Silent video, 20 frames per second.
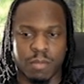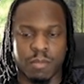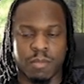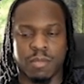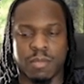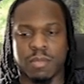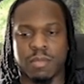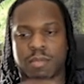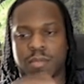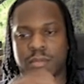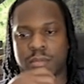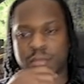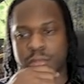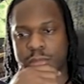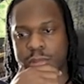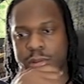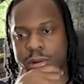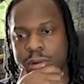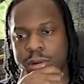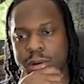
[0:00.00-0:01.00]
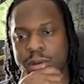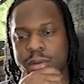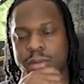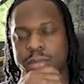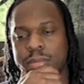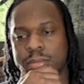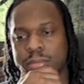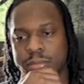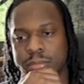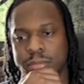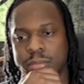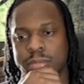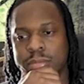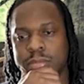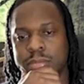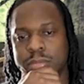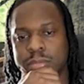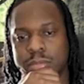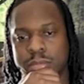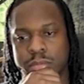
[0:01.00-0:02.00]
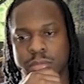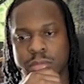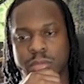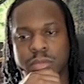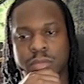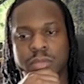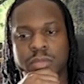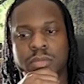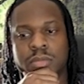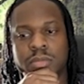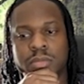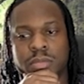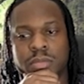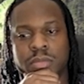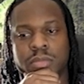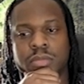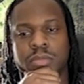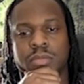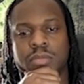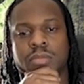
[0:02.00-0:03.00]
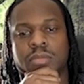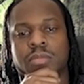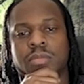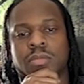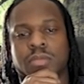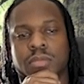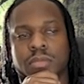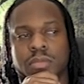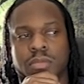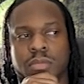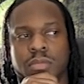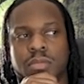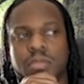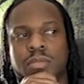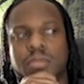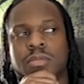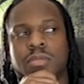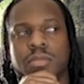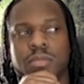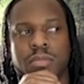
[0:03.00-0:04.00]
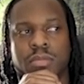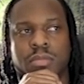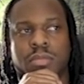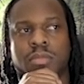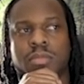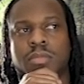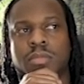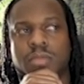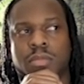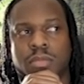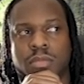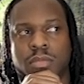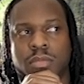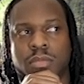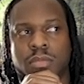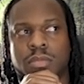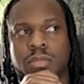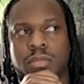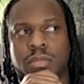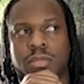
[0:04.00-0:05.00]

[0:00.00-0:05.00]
(not speaking)